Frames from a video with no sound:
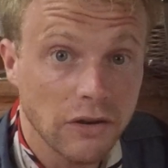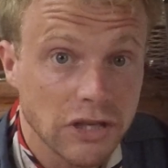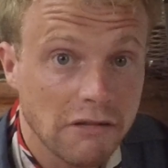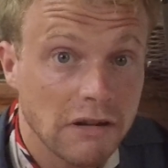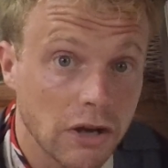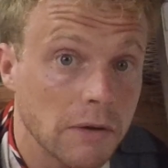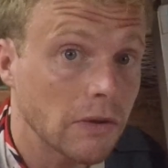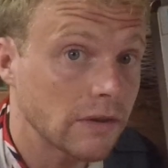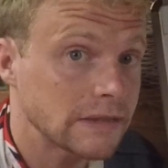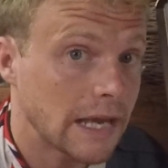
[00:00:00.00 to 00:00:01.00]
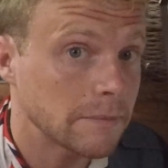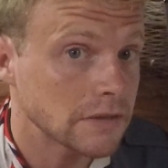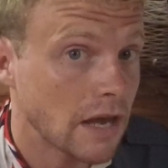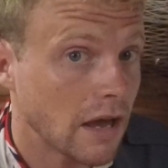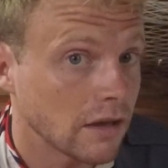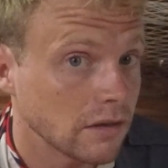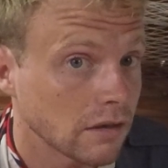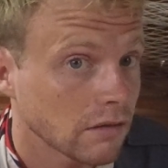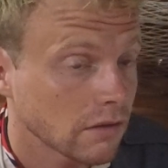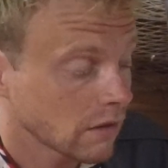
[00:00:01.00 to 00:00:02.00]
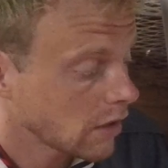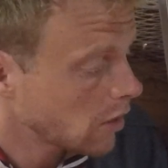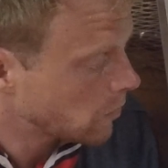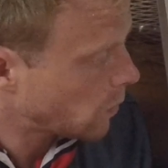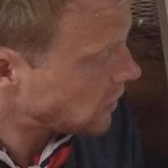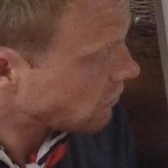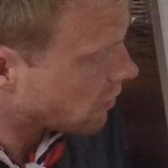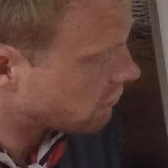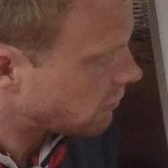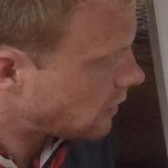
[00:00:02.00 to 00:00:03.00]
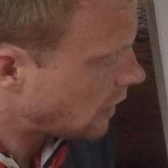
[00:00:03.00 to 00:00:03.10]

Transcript: generally are going to be on the same side. But when you're on a run